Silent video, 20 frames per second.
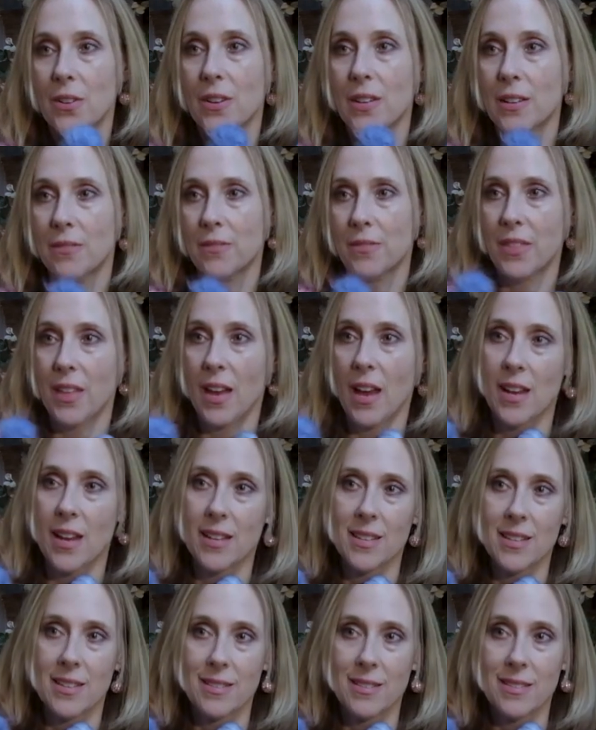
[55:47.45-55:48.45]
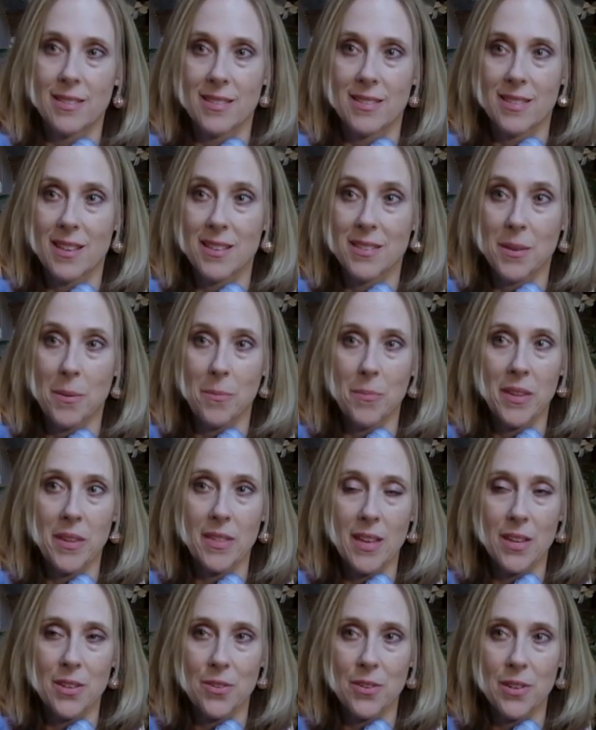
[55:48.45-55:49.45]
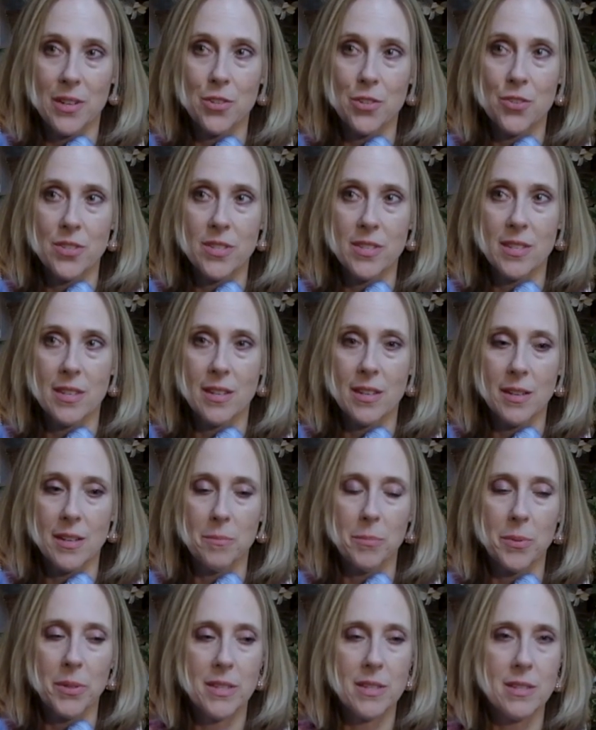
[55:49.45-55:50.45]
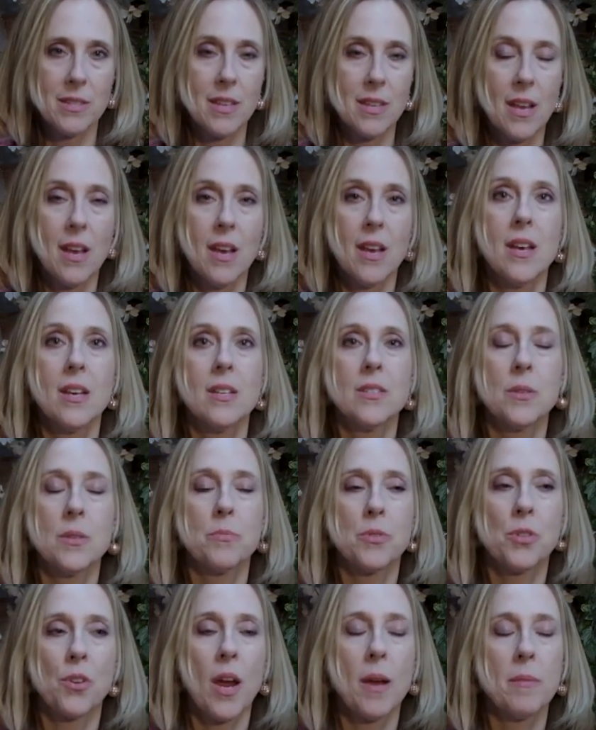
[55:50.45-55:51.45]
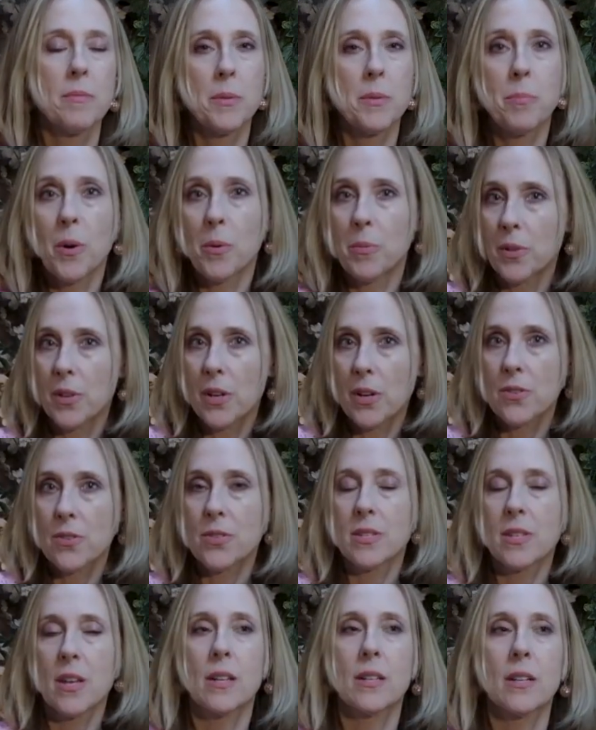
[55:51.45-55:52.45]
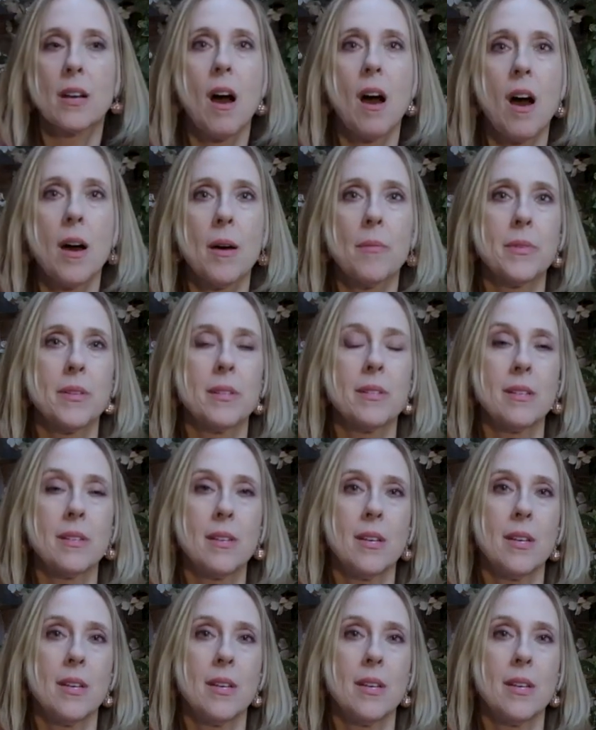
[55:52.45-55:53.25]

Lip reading: If that is something that you're interested in, please subscribe to boboleros.com and